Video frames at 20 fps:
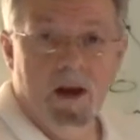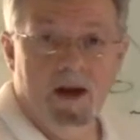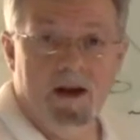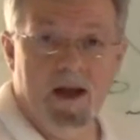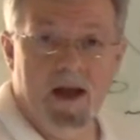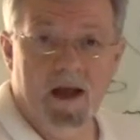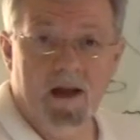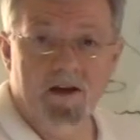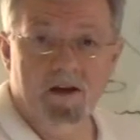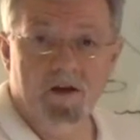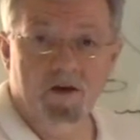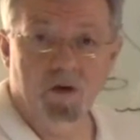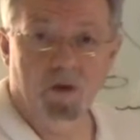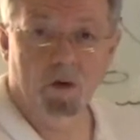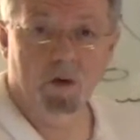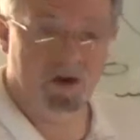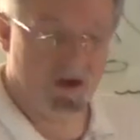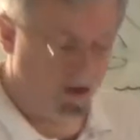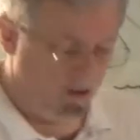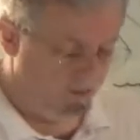And that
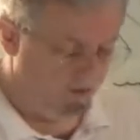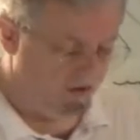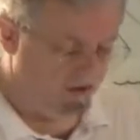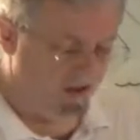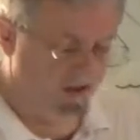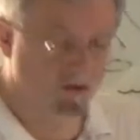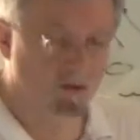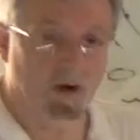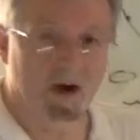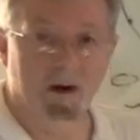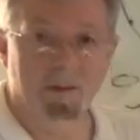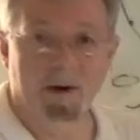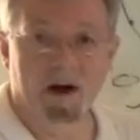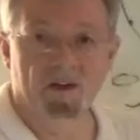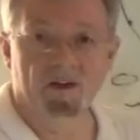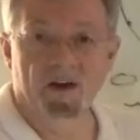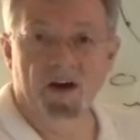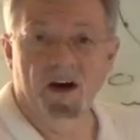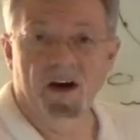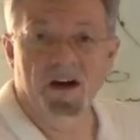Jerusalem sits right
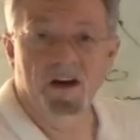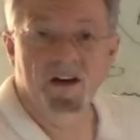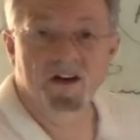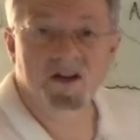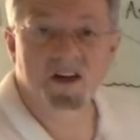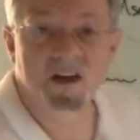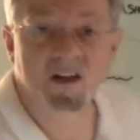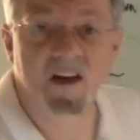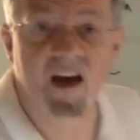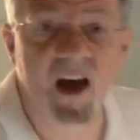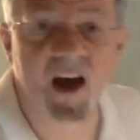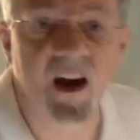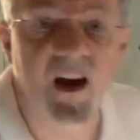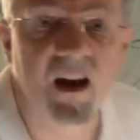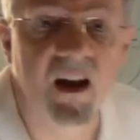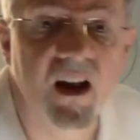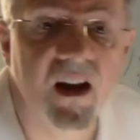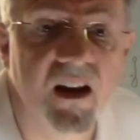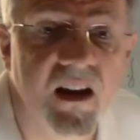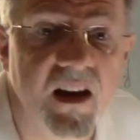about there. Can you see
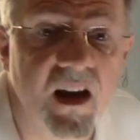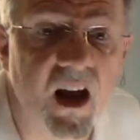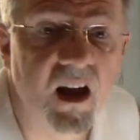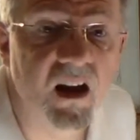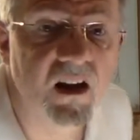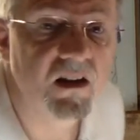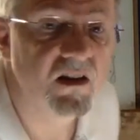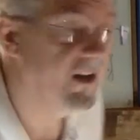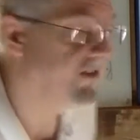that? Yeah,